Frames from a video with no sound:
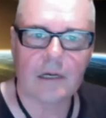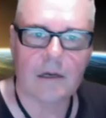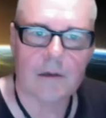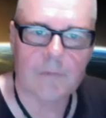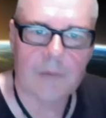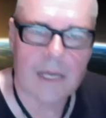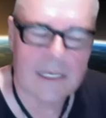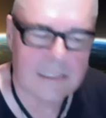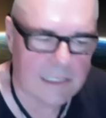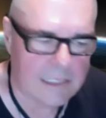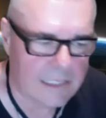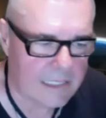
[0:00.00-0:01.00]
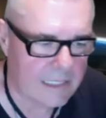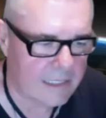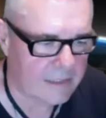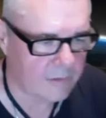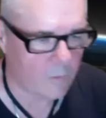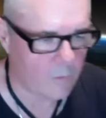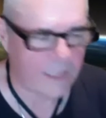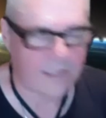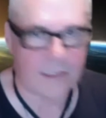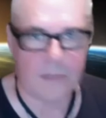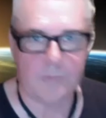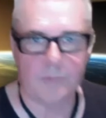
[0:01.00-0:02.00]
amazing sort of
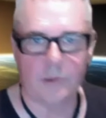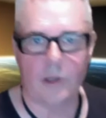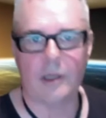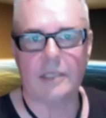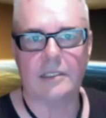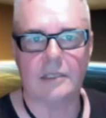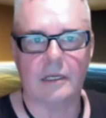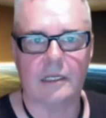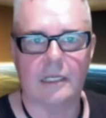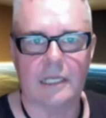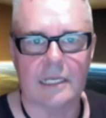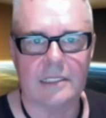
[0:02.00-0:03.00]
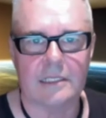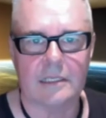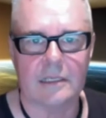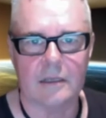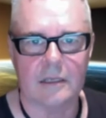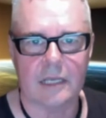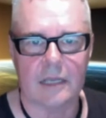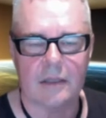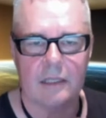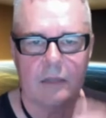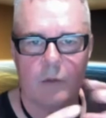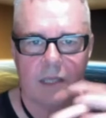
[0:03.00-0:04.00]
Western bloc inside an Eastern, like a
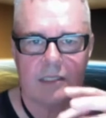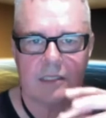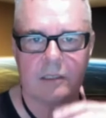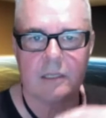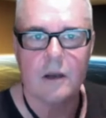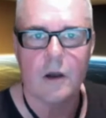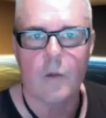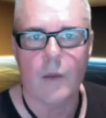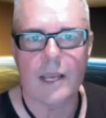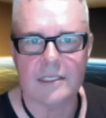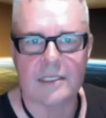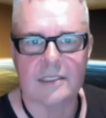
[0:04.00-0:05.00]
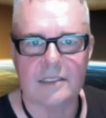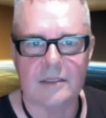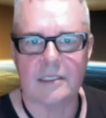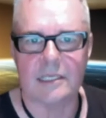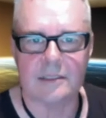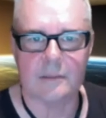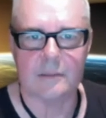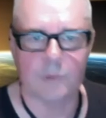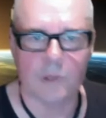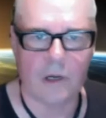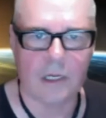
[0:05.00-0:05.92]
little Western oasis in this Eastern bloc